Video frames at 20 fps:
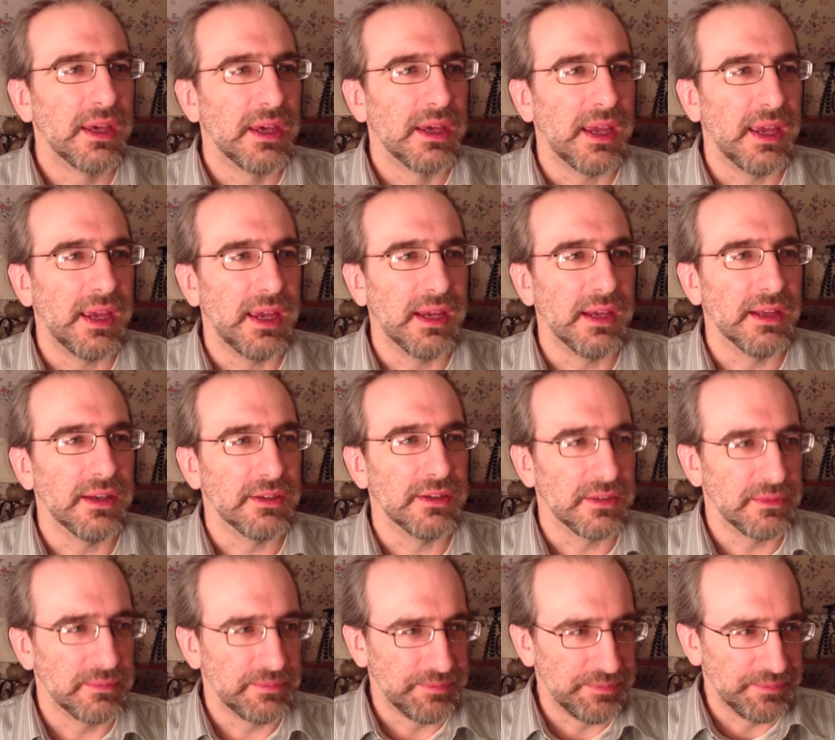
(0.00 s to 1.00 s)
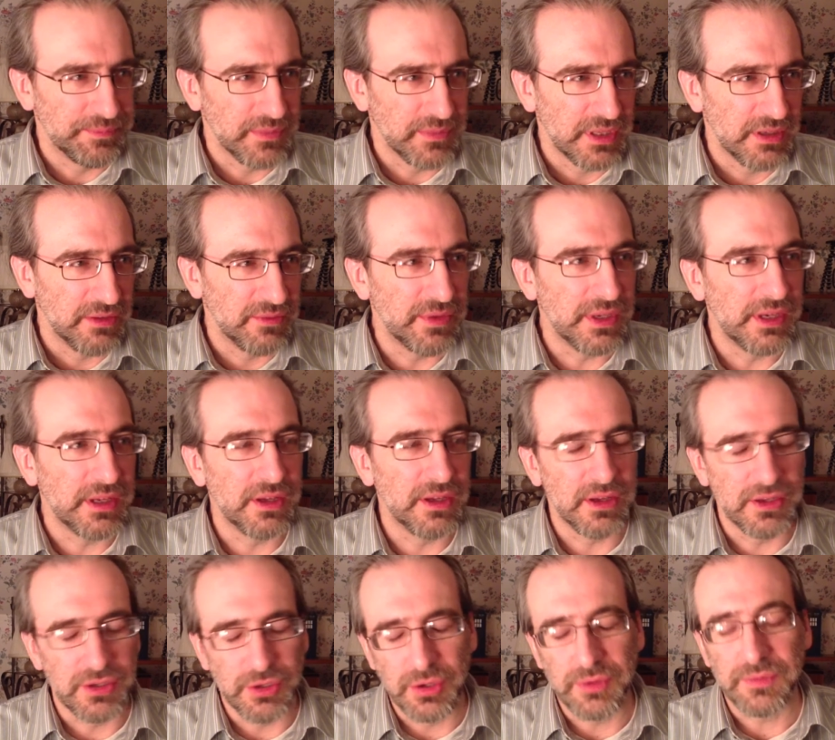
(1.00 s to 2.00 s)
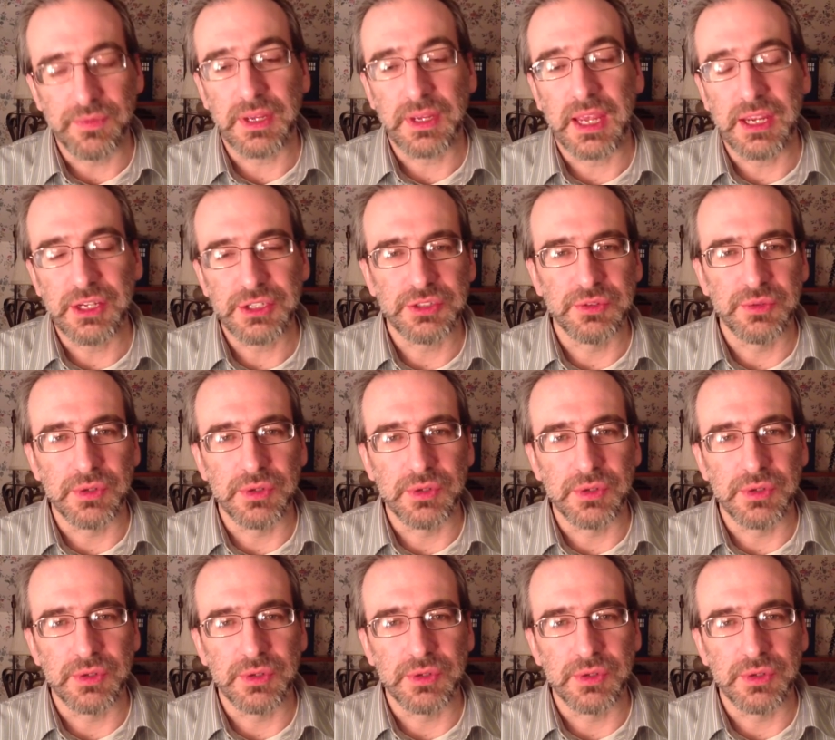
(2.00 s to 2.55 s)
and a notification